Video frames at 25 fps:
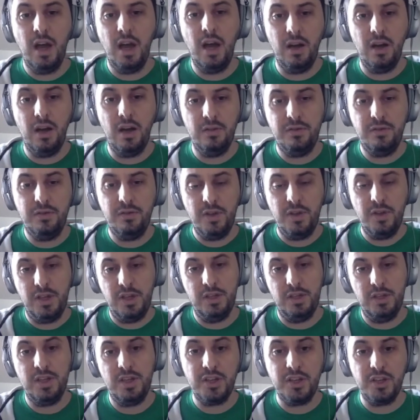of
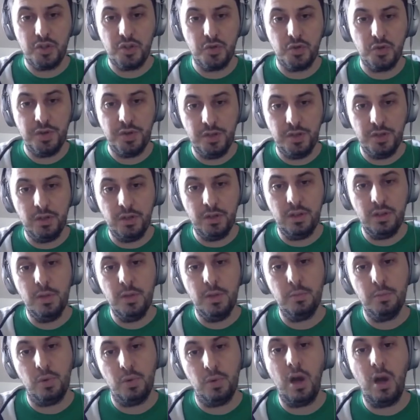
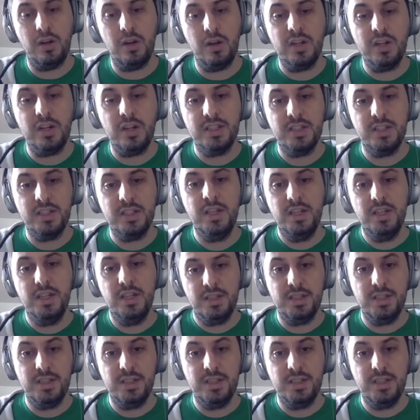industrial progress.